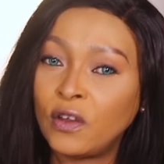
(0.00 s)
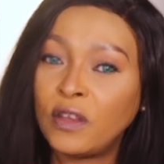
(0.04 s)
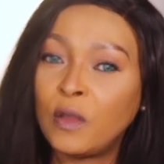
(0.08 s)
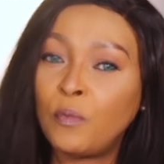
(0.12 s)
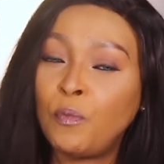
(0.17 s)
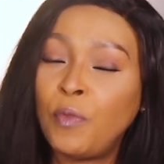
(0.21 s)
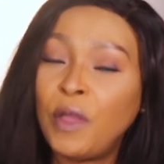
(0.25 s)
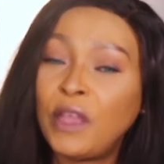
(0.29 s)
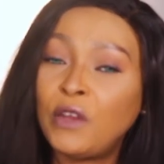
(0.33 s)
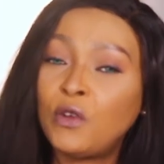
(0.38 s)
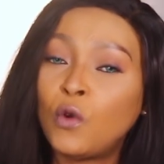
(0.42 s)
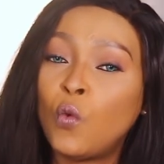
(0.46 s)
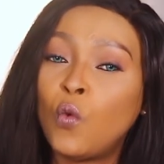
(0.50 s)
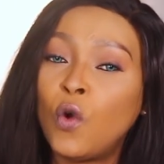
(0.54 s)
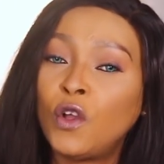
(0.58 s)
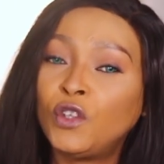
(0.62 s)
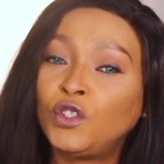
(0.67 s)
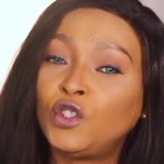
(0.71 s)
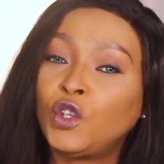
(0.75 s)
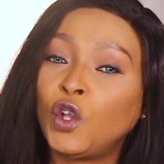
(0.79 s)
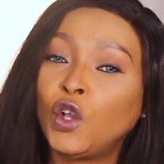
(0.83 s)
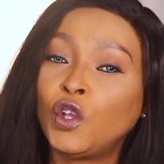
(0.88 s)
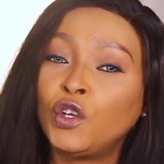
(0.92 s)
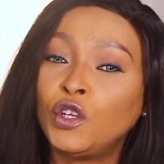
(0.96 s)
depends on
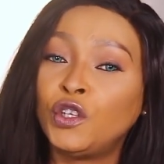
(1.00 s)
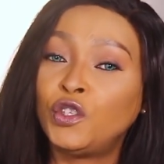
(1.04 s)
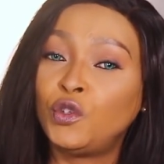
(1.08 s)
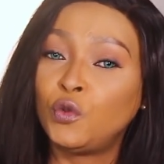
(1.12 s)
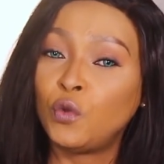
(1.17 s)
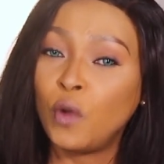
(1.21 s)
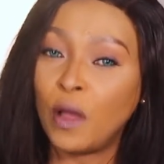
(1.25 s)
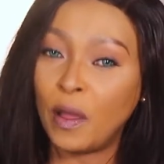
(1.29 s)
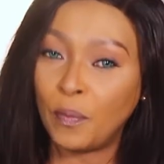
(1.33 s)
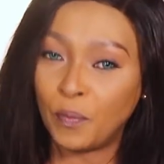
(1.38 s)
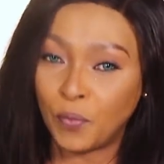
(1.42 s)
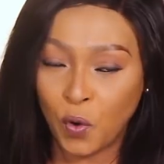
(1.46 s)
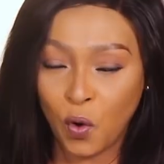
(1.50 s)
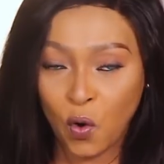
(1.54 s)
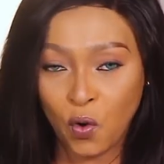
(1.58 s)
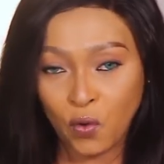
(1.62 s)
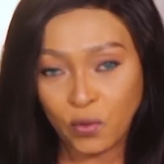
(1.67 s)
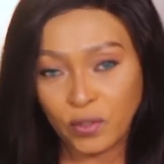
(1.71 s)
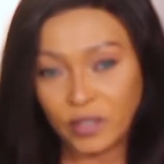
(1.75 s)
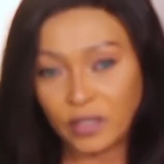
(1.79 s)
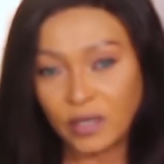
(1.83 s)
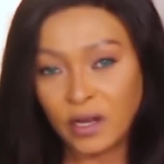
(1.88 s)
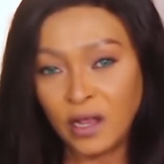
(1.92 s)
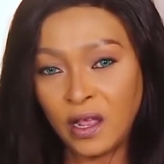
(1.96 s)
what you're going to do
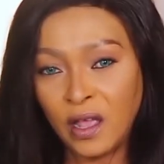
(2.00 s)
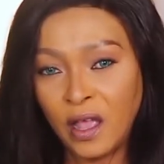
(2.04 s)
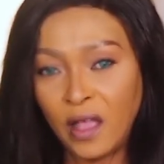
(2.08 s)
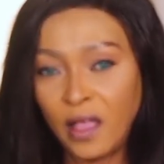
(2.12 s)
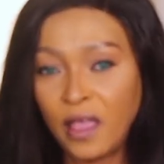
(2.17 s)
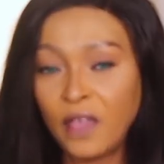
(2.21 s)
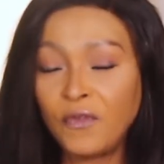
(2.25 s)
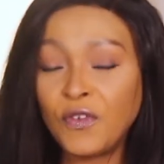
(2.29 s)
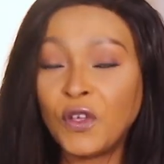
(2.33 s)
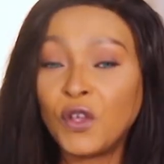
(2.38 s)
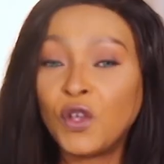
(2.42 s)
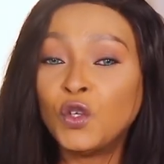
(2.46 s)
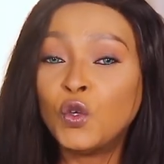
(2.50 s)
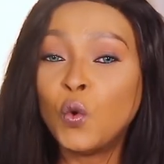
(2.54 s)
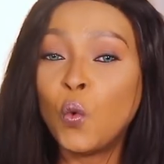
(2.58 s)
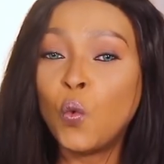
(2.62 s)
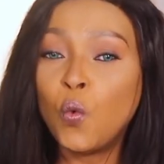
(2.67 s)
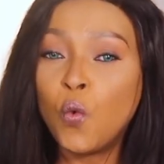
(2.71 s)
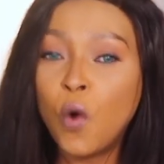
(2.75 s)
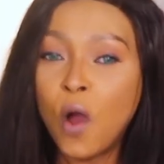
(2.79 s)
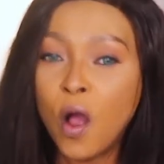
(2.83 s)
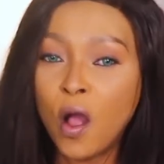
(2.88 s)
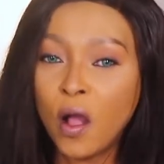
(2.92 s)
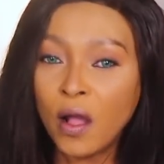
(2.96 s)
abroad if you're going to
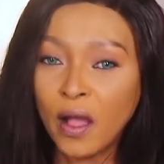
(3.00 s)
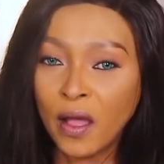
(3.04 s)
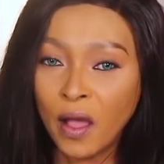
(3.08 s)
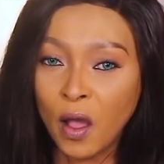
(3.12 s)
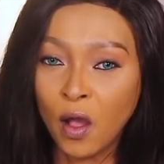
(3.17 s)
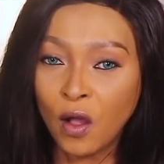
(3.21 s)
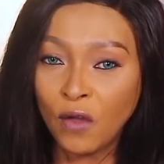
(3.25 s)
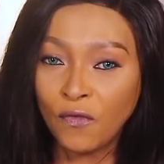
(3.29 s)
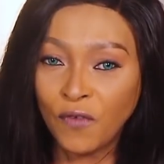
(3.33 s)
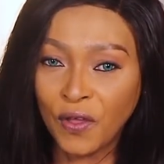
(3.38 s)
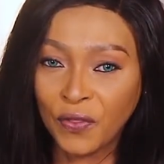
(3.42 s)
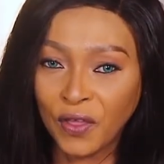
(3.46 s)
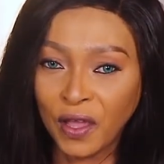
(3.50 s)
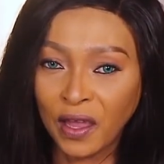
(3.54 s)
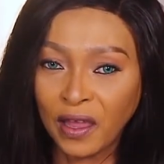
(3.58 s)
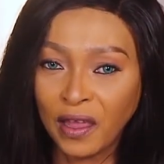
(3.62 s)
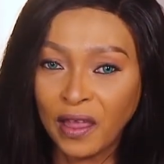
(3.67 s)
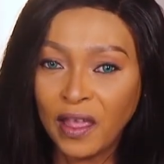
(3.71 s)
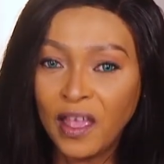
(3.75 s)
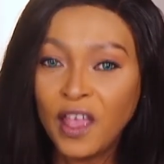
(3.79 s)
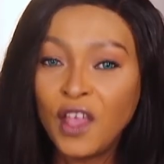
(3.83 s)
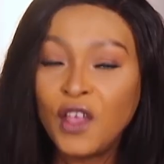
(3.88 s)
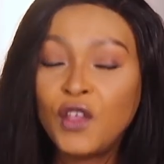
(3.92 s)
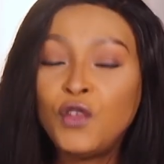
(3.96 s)
work over
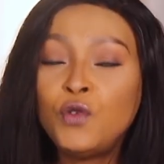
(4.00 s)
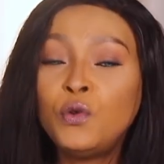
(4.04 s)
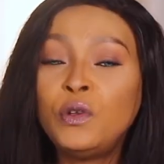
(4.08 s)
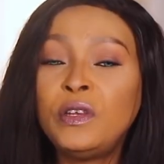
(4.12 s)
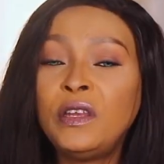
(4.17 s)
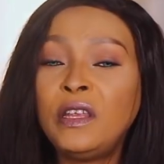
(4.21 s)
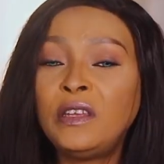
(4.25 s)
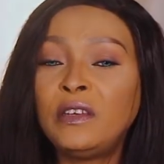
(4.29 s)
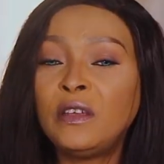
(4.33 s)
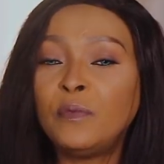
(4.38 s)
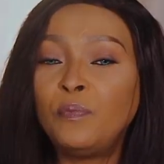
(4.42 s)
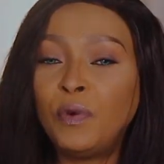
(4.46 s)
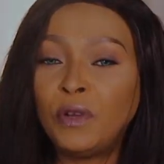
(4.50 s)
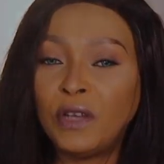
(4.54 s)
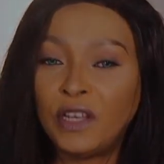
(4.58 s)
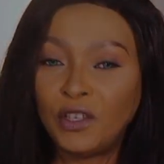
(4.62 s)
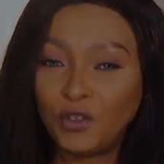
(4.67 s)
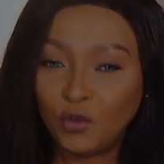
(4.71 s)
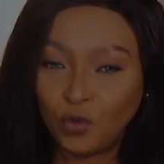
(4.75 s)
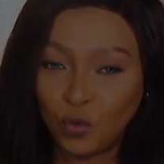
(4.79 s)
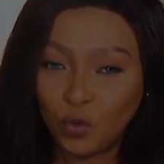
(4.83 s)
there you need a police